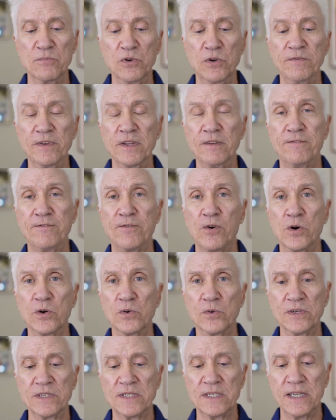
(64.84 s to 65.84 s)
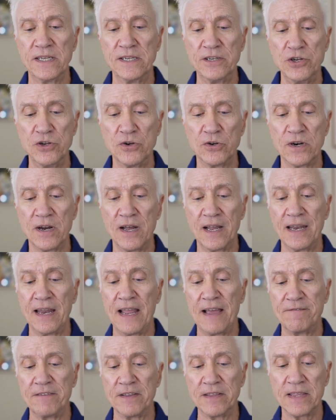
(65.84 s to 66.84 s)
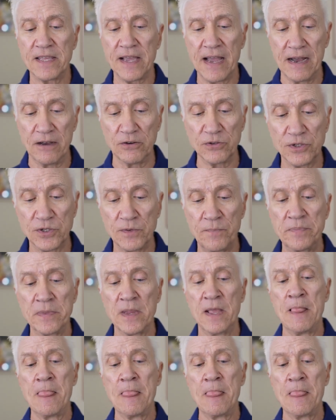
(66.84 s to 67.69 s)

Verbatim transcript: moving forwards in your 11th house.